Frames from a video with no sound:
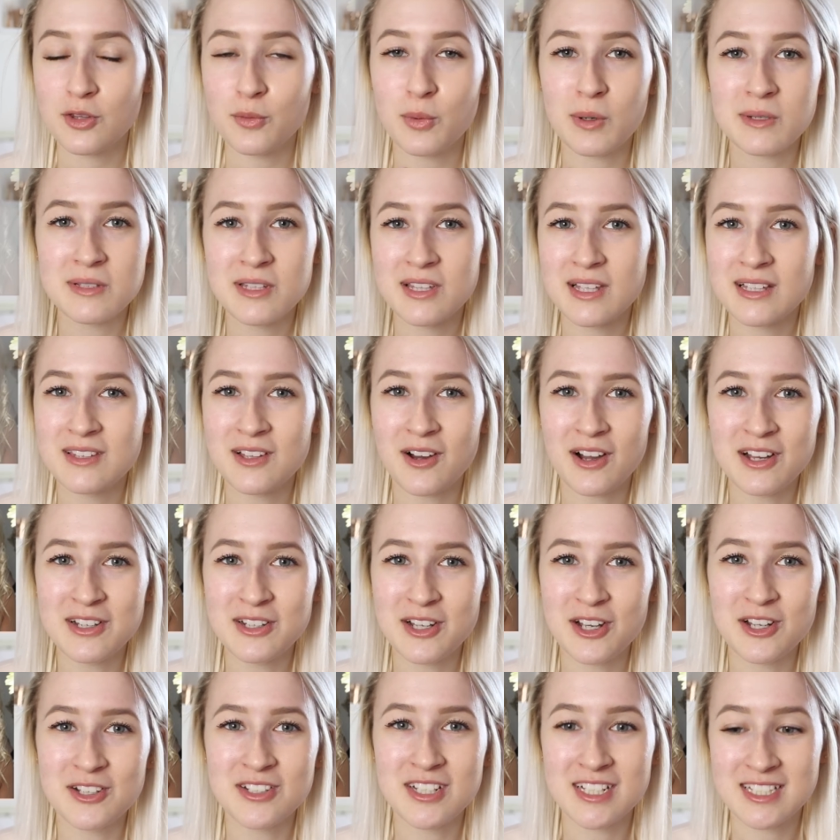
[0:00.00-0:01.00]
The one thing that I
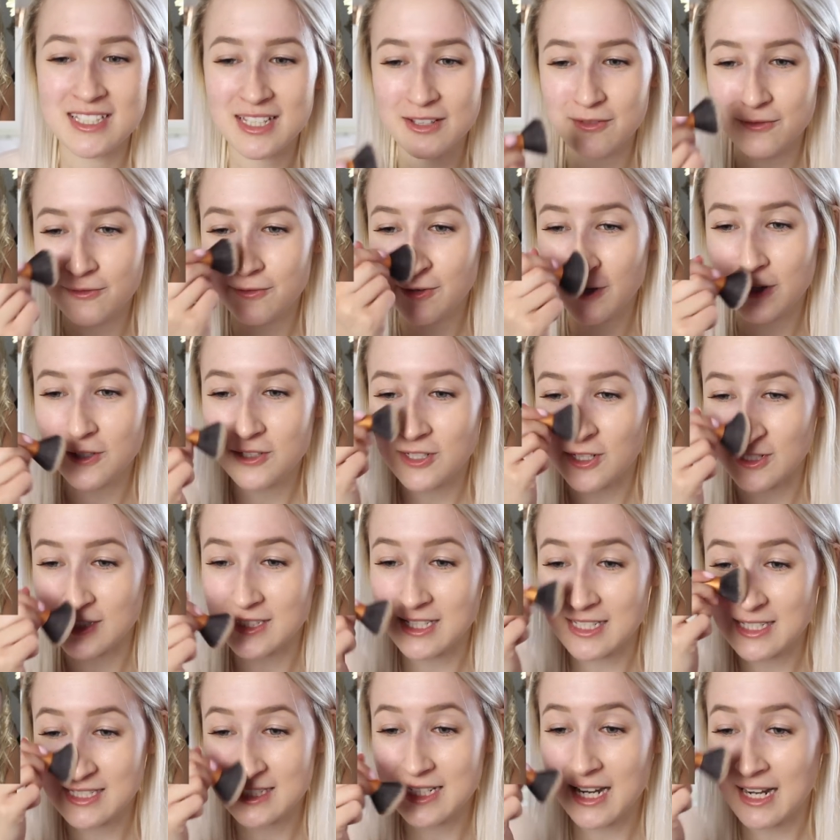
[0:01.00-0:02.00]
notice in photos,
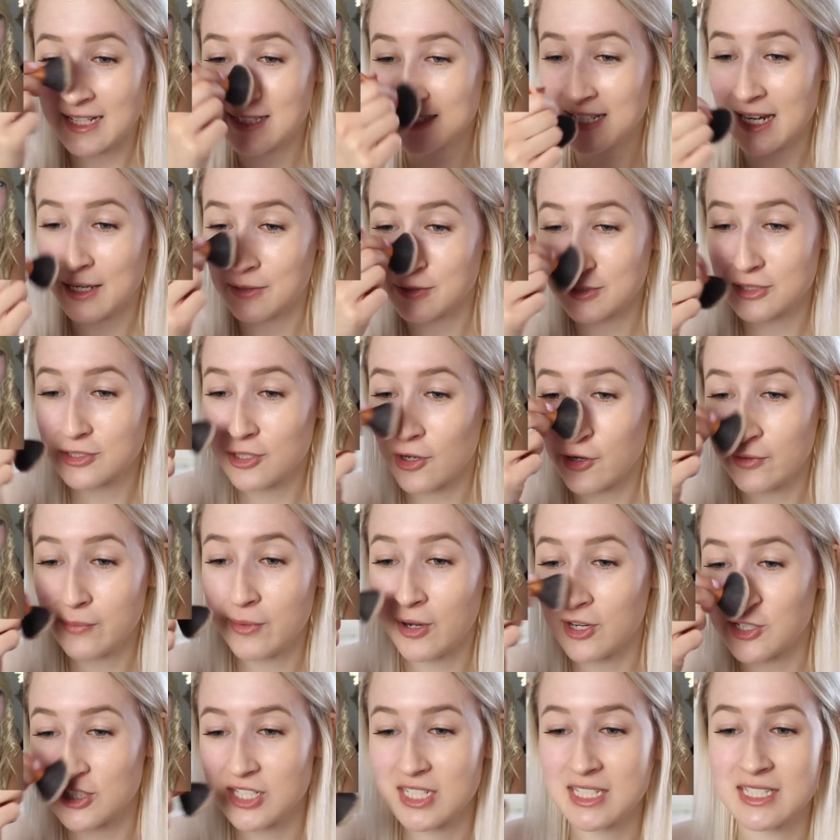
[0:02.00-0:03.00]
it stands out so
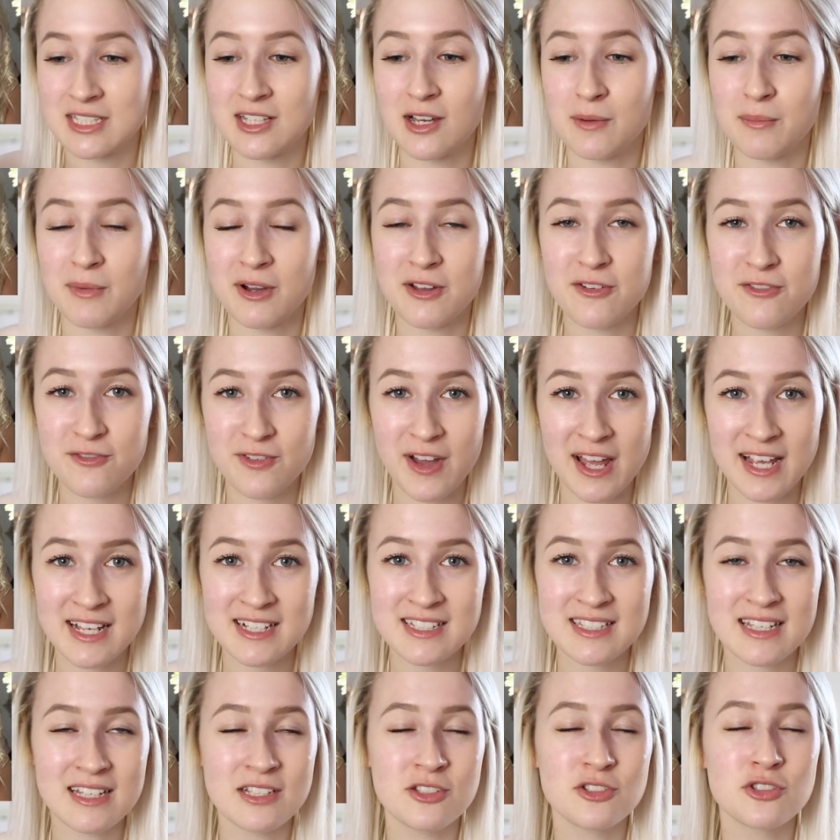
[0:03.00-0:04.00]
much, is that my
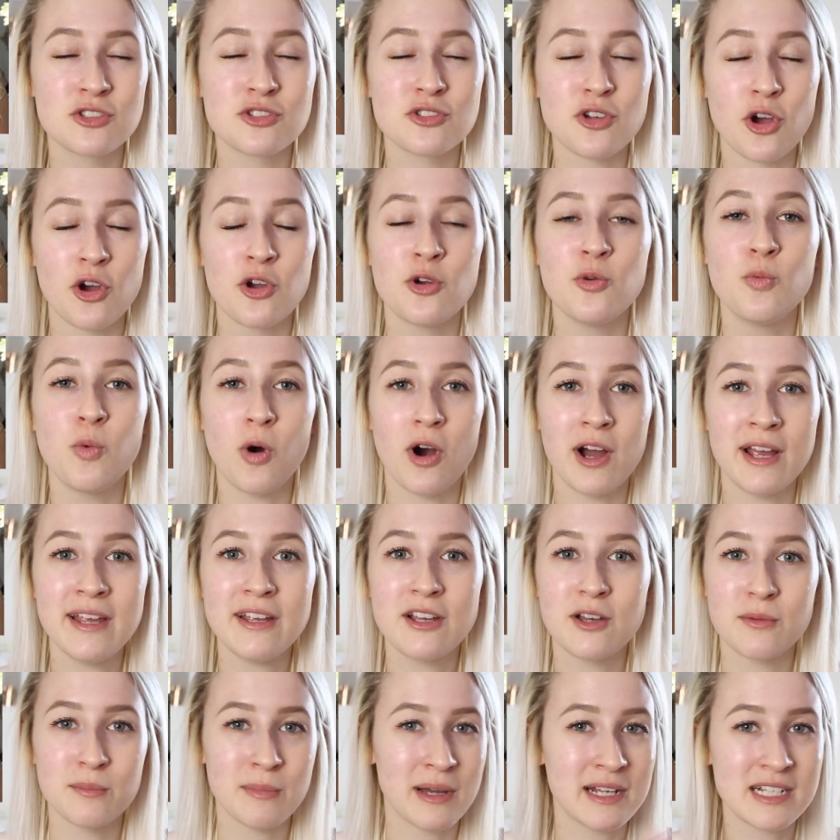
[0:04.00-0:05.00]
face is so
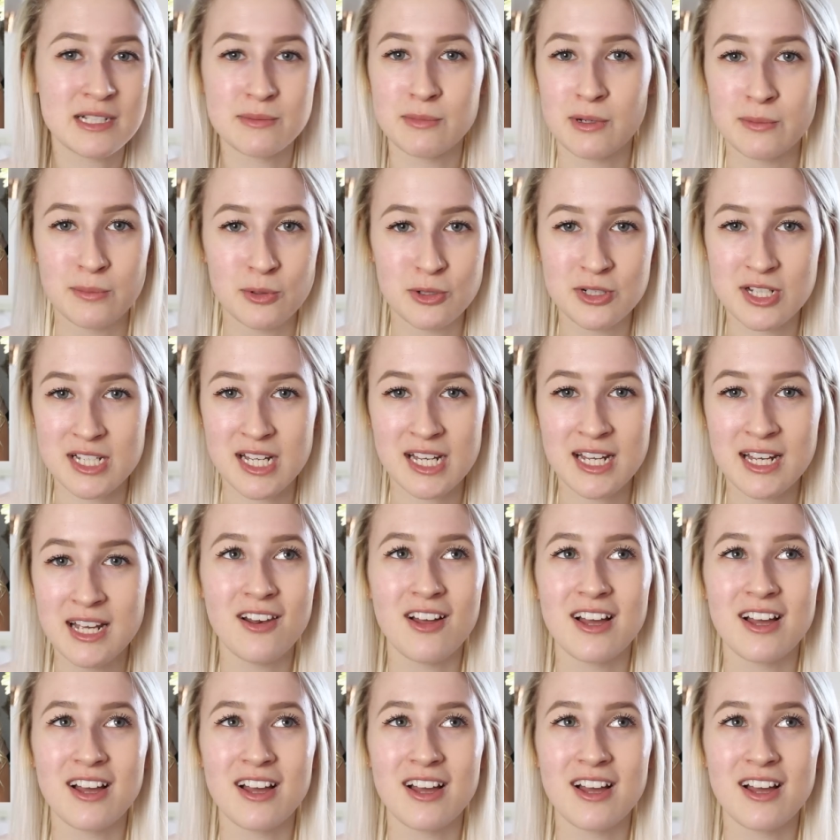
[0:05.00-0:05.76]
white compared to my body.